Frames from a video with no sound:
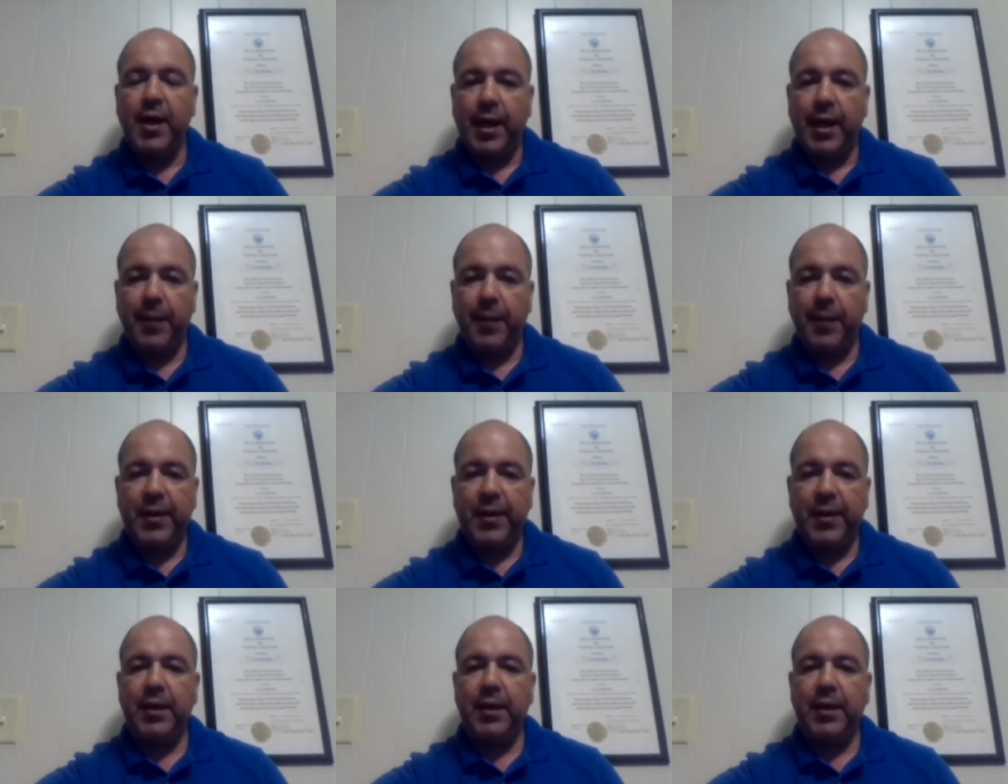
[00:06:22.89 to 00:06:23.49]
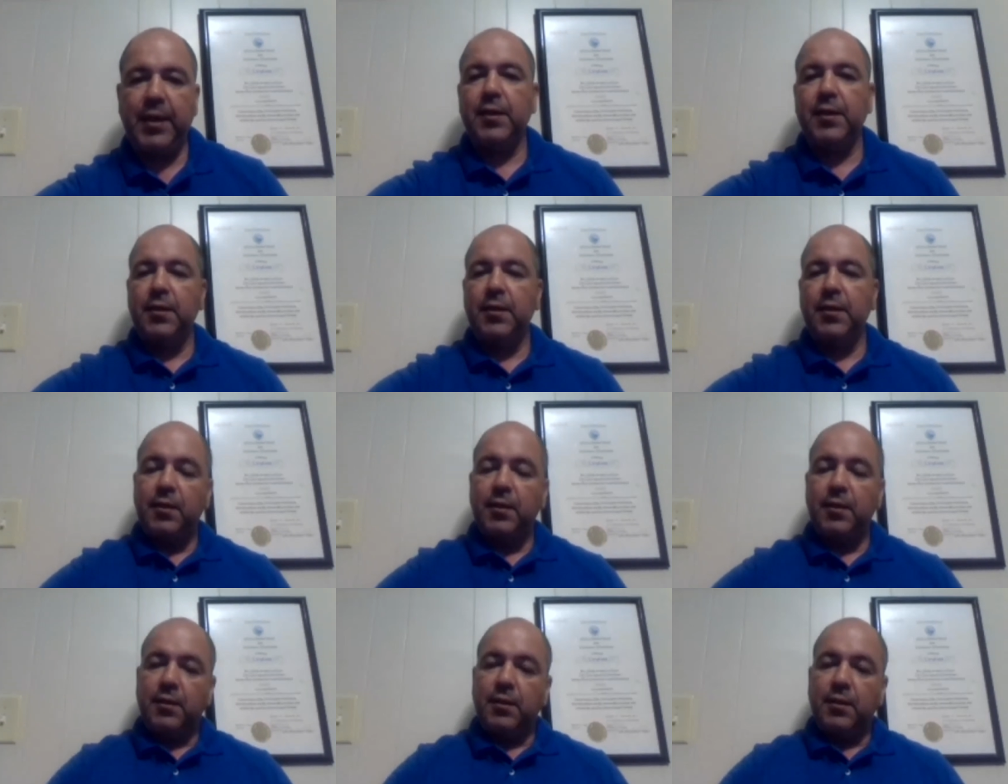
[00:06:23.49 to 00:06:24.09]
I'll be
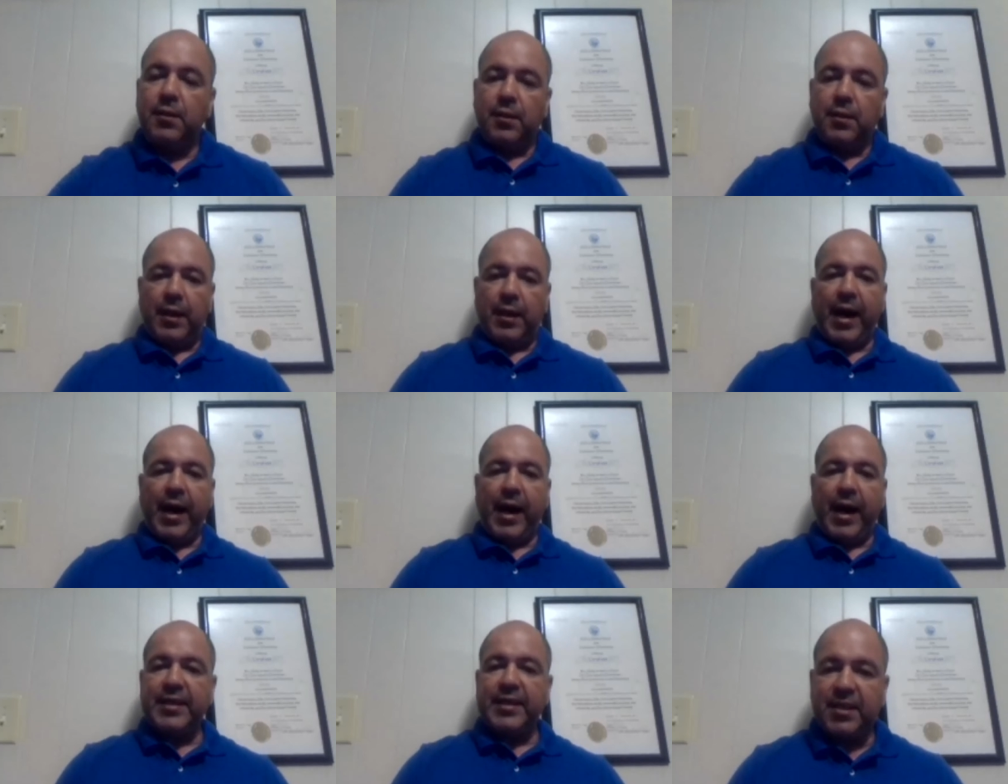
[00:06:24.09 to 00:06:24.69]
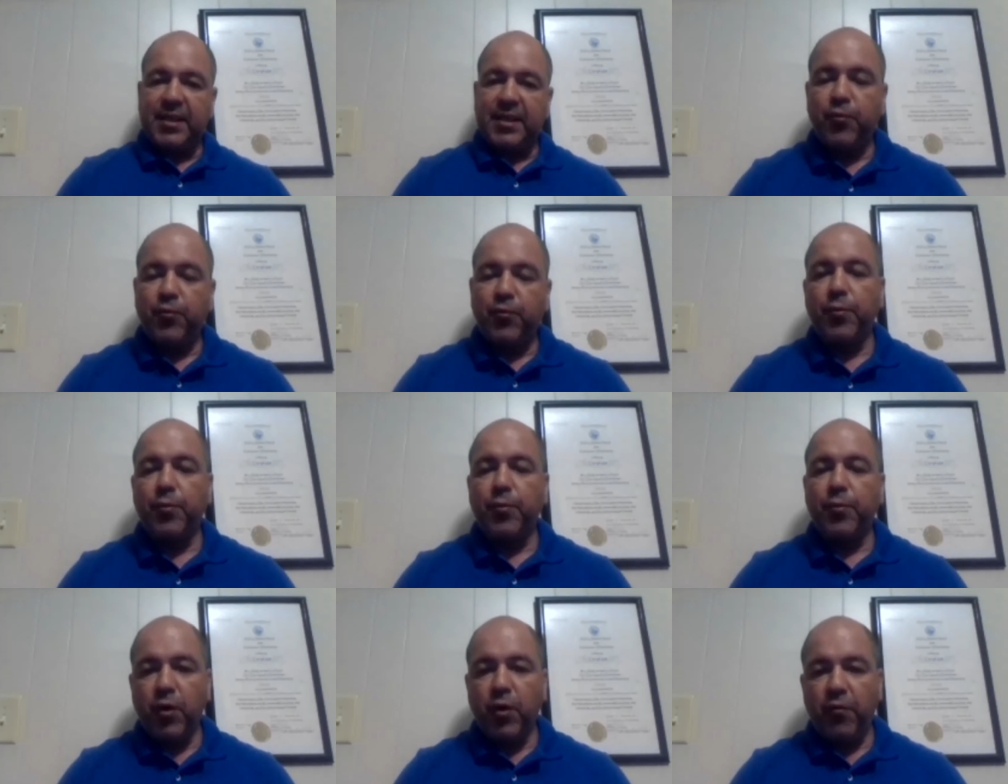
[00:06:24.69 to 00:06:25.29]
asking
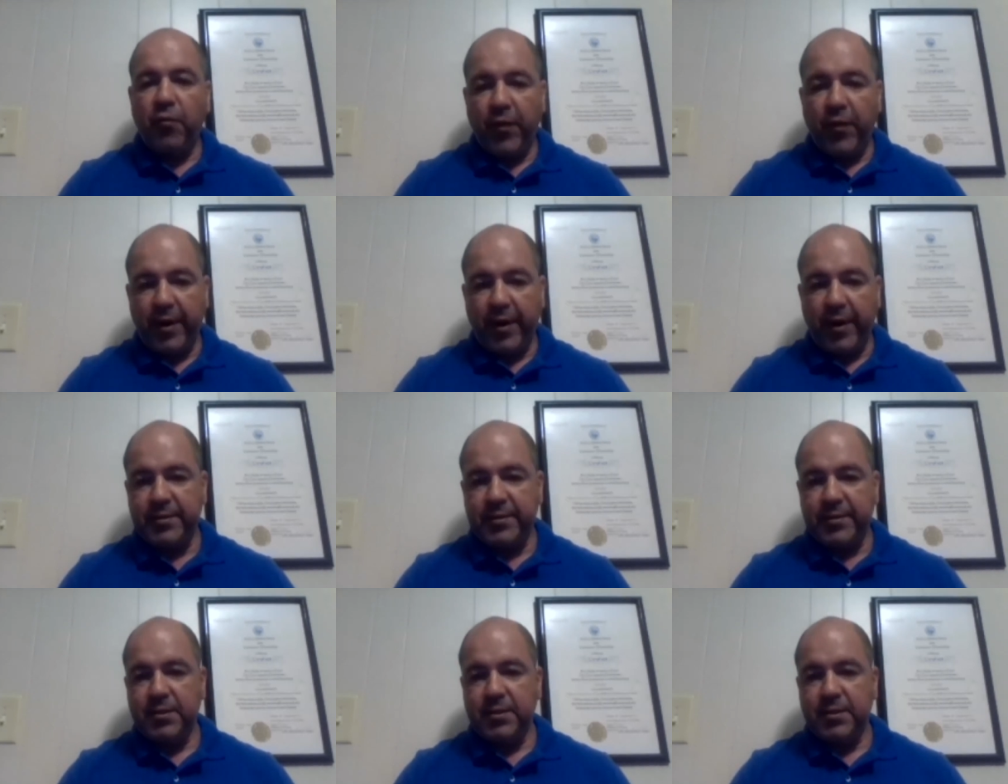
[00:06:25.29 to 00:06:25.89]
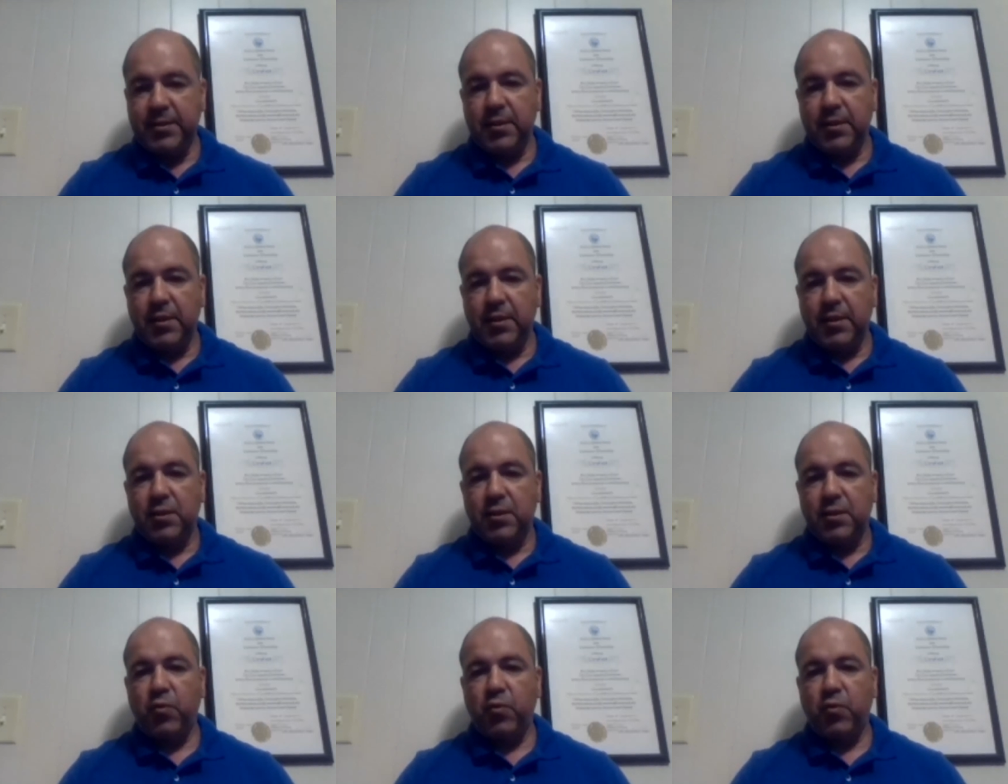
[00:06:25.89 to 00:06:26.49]
for more funds
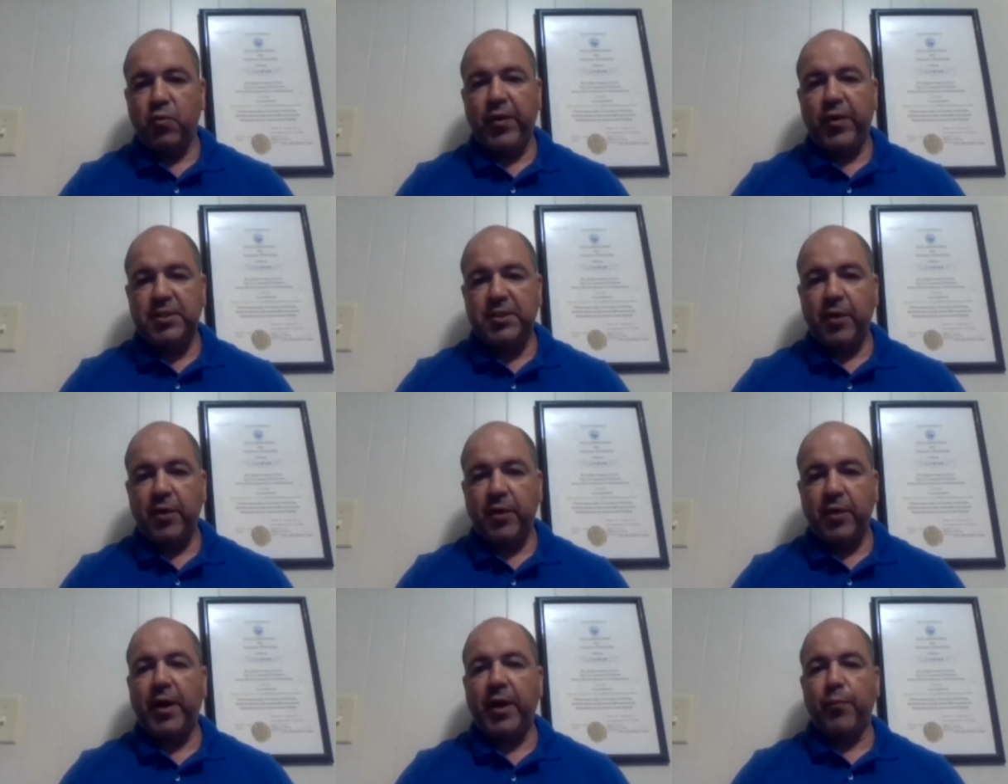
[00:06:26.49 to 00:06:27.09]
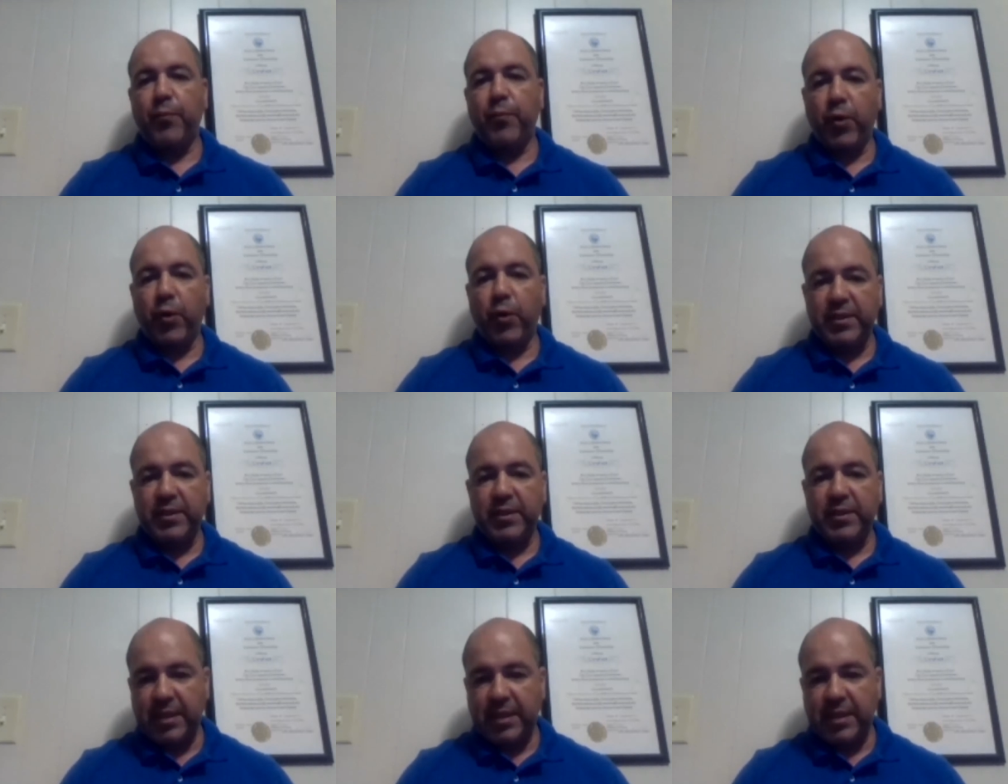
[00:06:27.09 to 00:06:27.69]
to fix up our
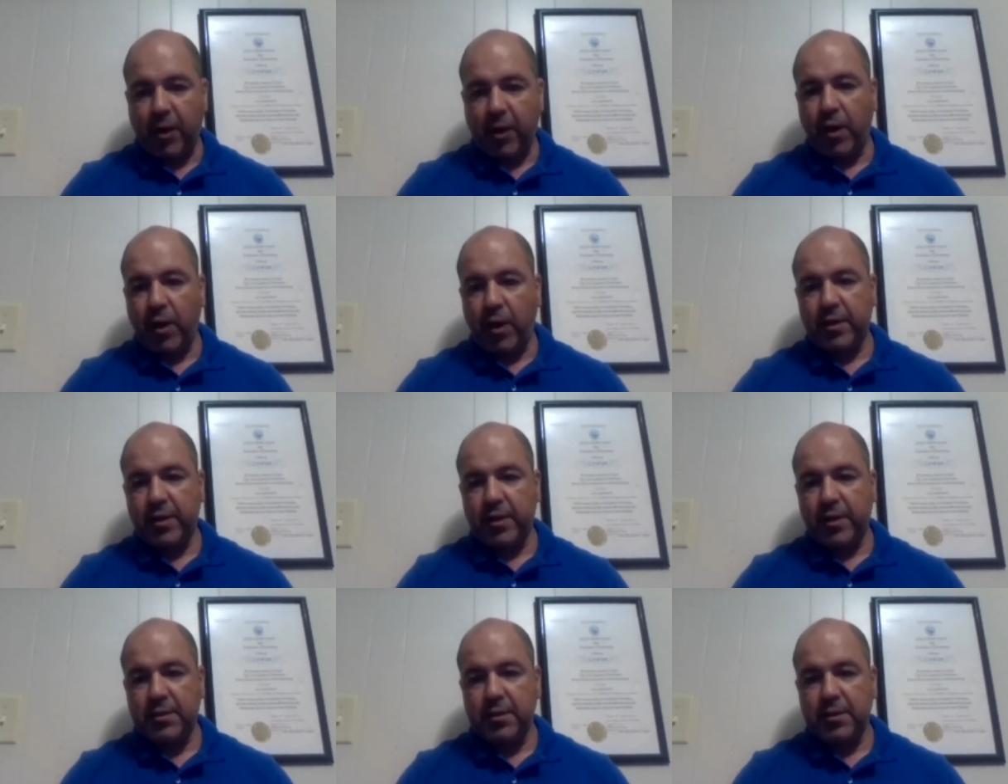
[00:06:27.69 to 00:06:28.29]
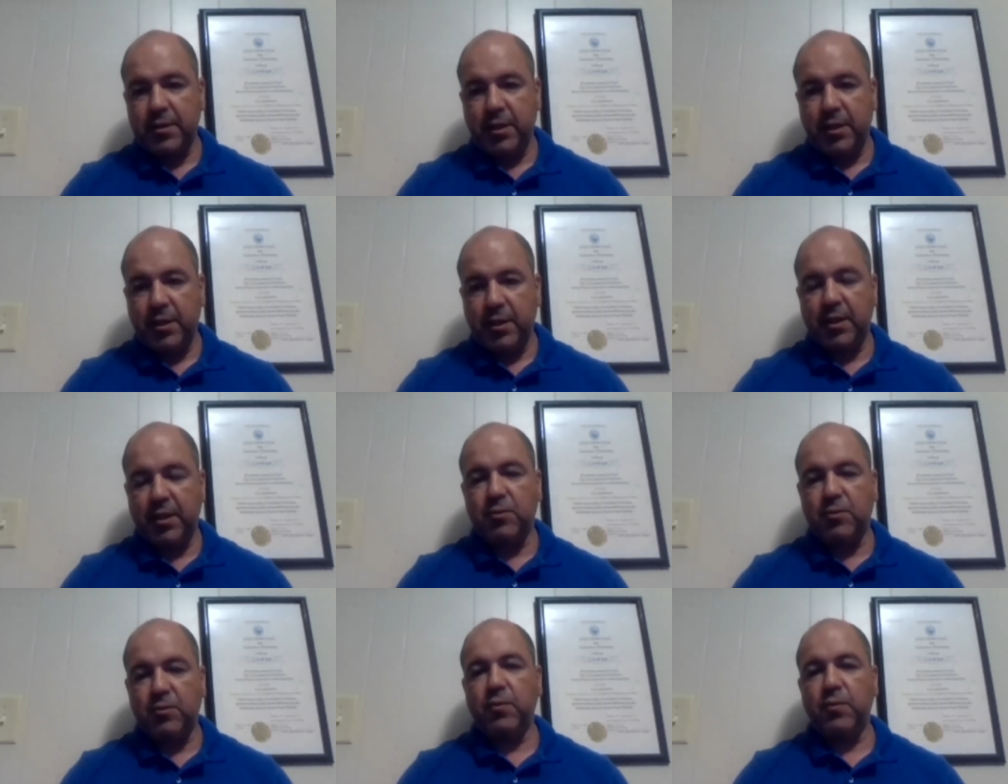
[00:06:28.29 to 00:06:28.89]
broken sidewalks
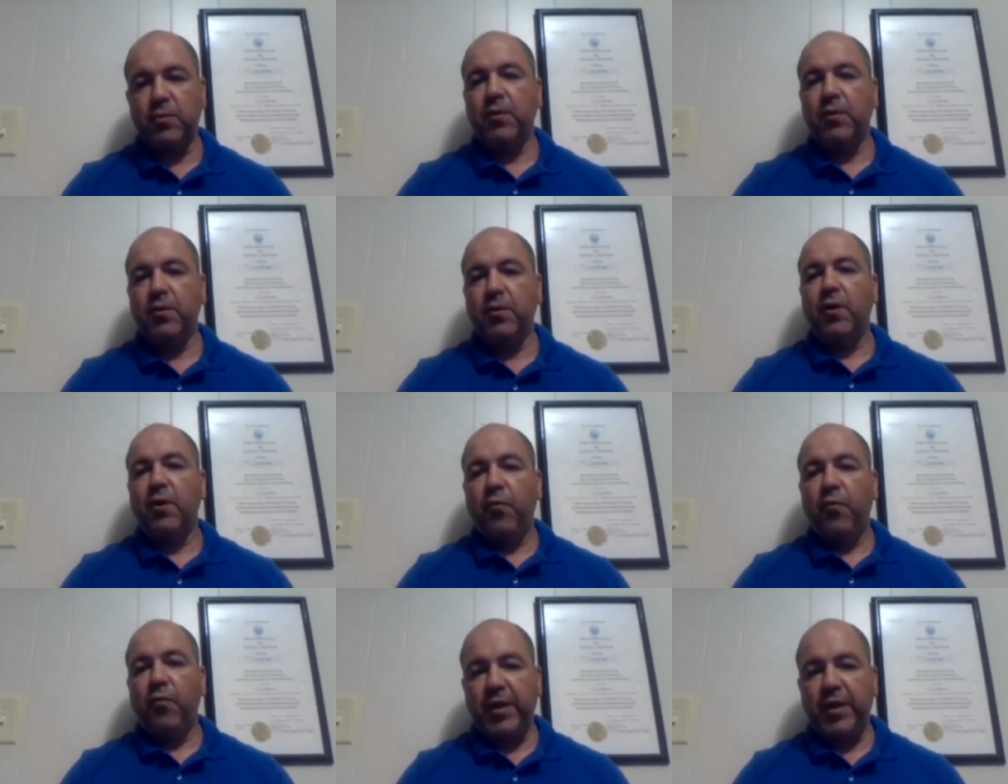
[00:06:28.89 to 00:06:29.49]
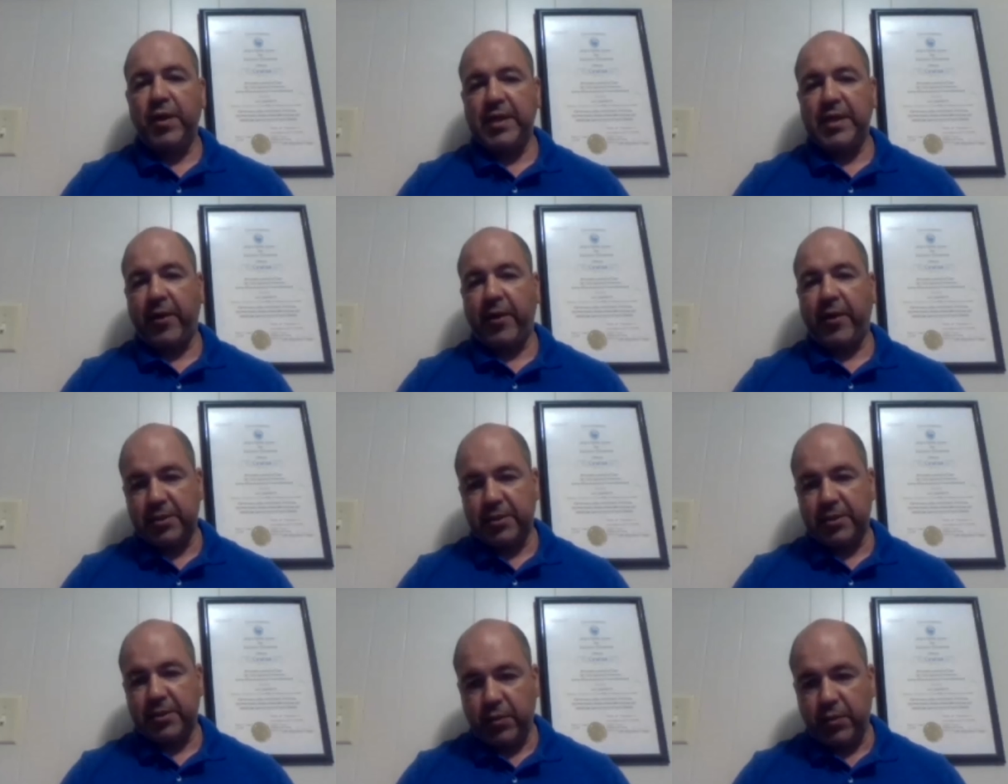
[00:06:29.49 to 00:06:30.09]
and to fix
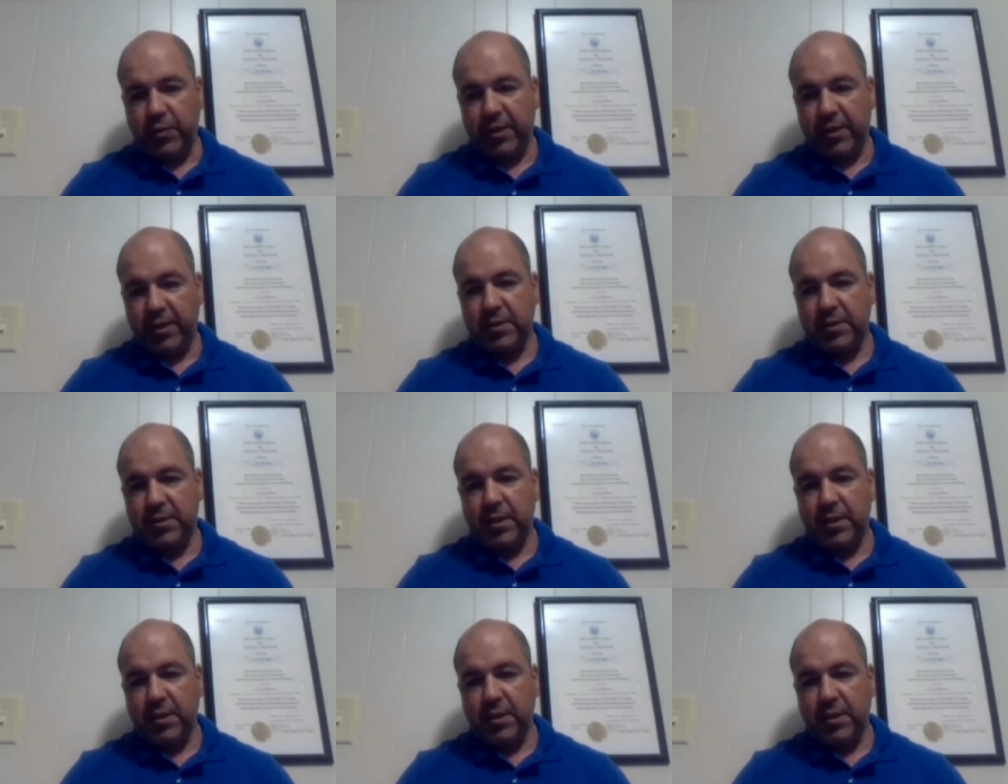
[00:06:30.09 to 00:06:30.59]
our streets.